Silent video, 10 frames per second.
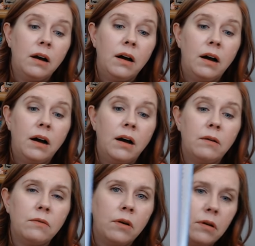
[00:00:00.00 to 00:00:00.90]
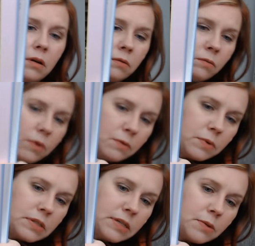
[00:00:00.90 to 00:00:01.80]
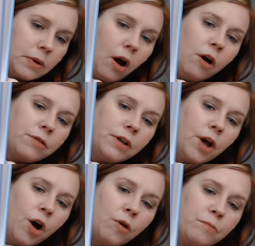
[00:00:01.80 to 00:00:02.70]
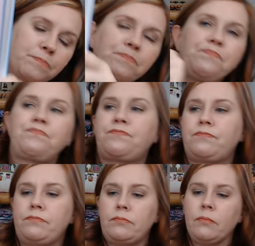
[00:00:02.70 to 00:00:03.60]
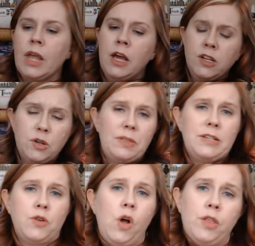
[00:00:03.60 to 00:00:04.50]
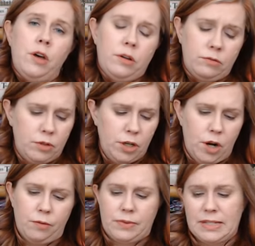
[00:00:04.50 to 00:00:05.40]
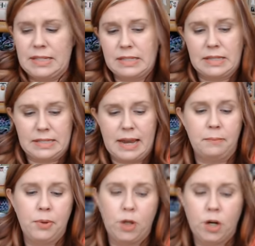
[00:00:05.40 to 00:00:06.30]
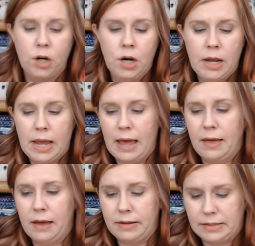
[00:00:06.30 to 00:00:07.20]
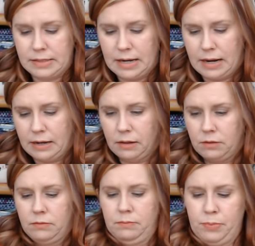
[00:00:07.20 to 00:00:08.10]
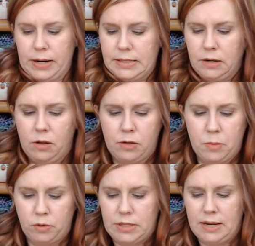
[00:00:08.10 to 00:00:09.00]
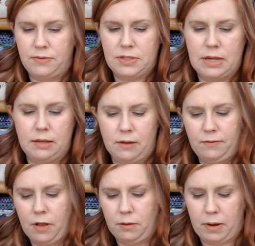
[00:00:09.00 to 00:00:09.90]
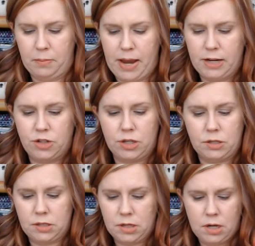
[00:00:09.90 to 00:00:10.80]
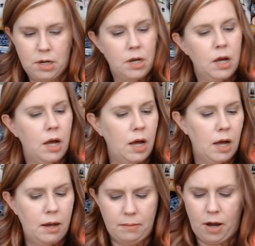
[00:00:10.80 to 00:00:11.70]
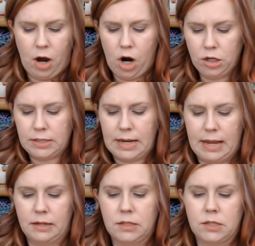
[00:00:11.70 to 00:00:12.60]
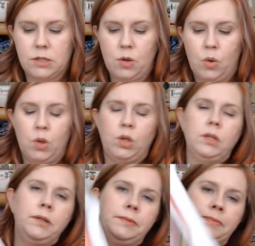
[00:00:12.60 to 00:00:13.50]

Uh, what was this one? Hearth and Home. So these are all the, you know, this is the sampler, and, and it'll break down all the motifs in the following pages. Um, Heart and Soul.